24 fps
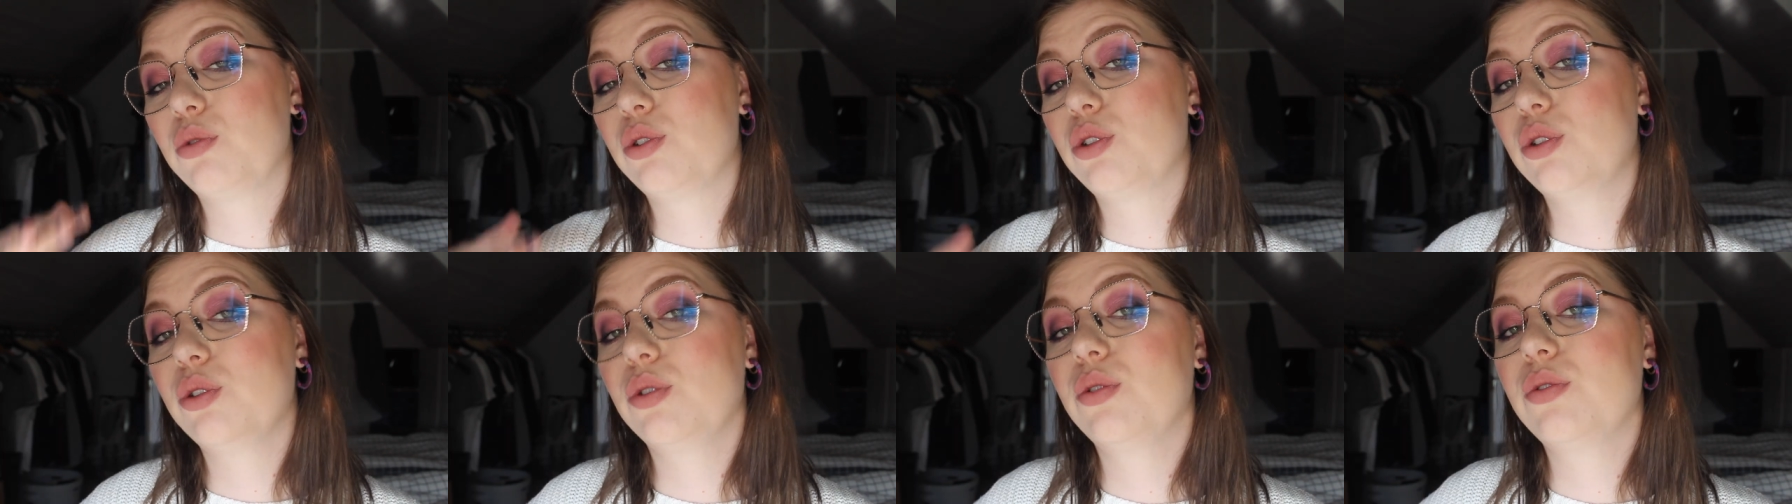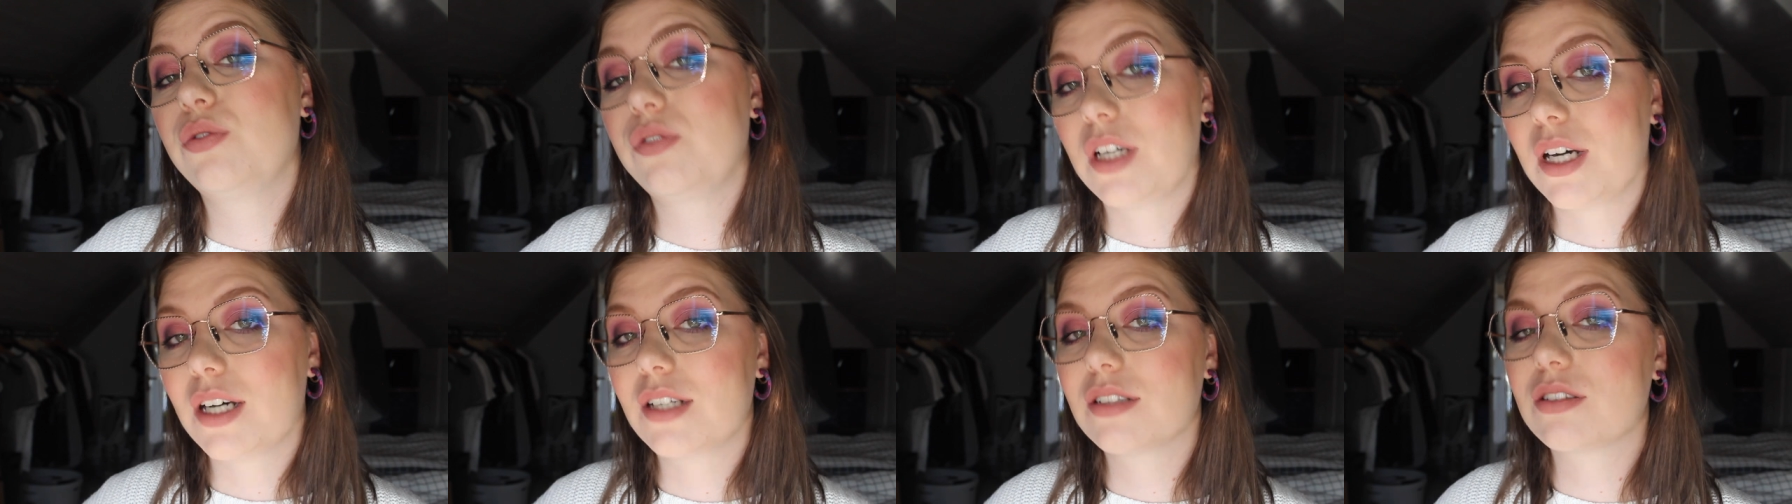too
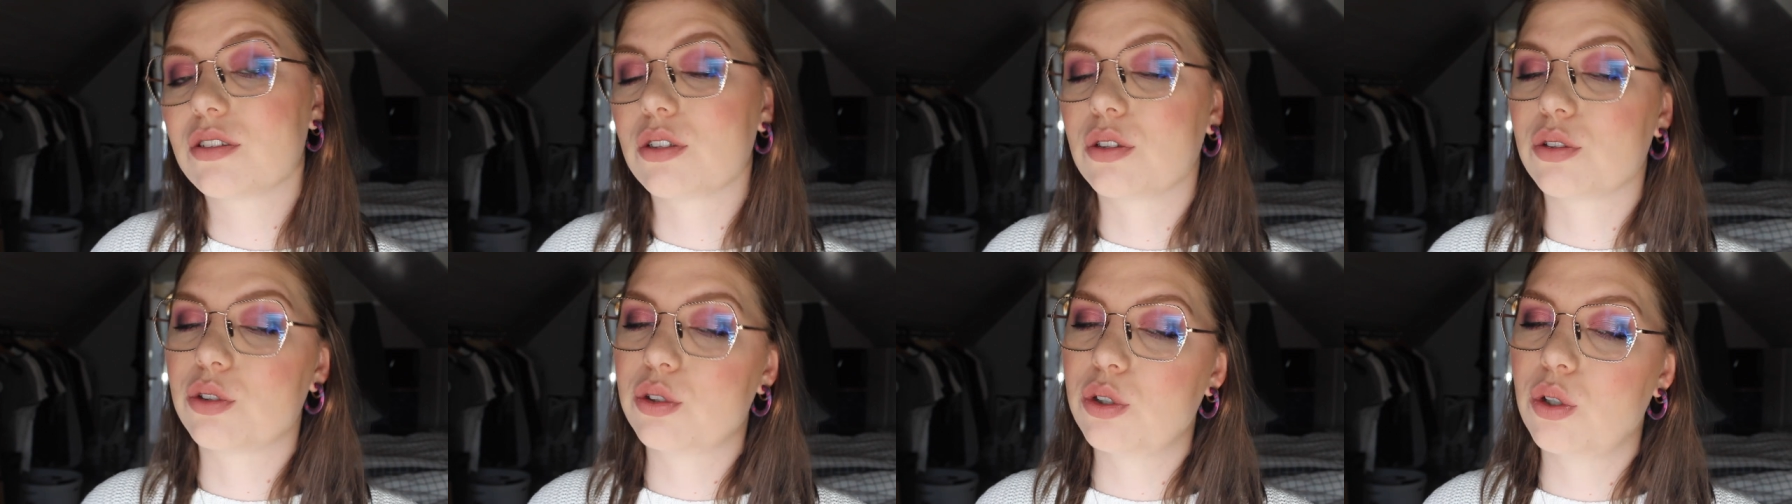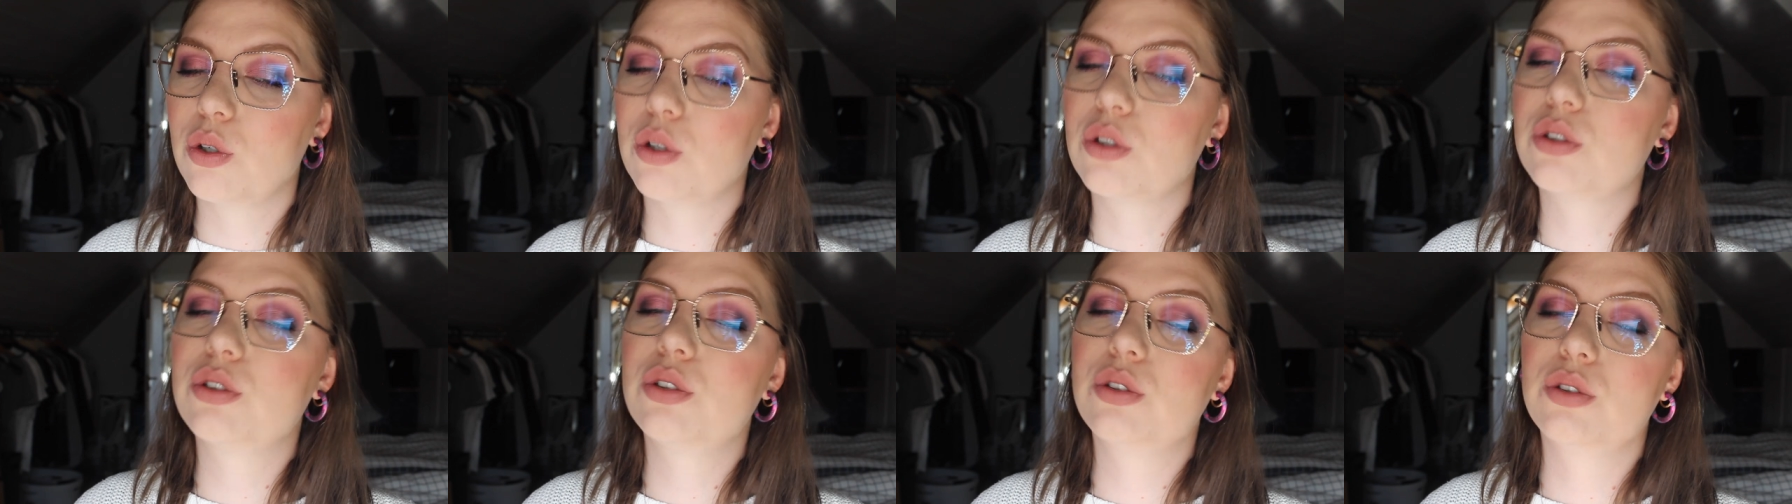fast or
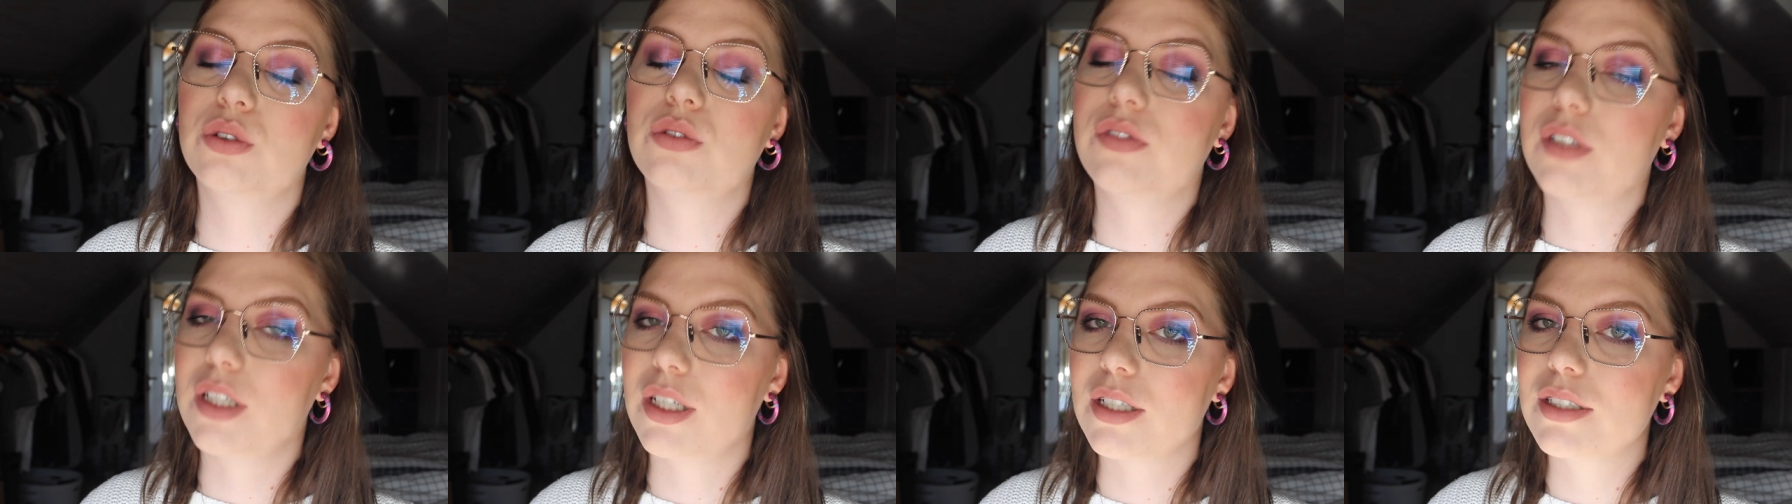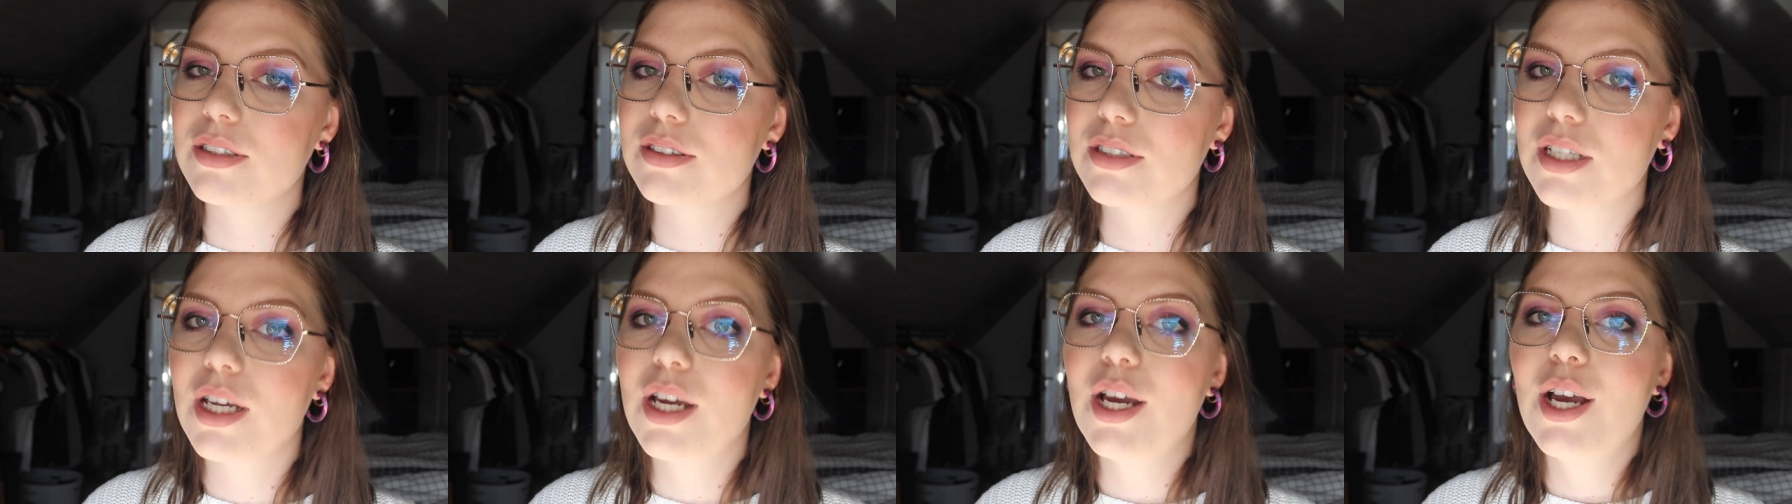talked too
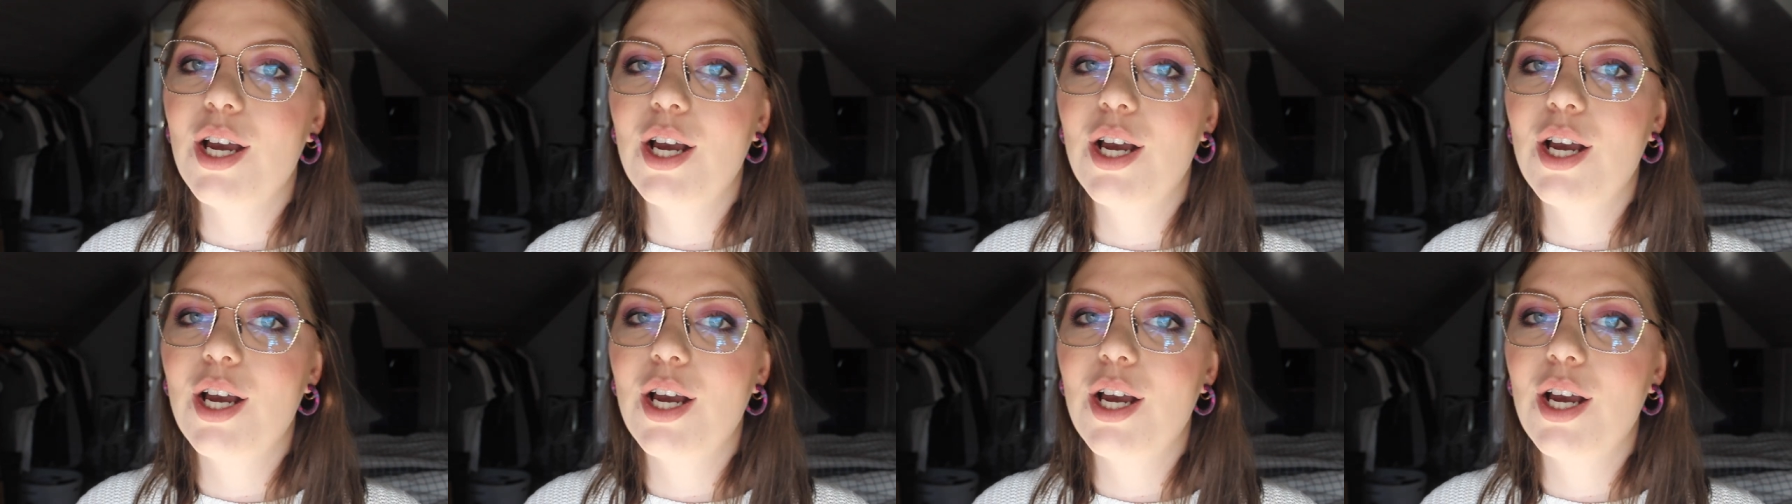fast,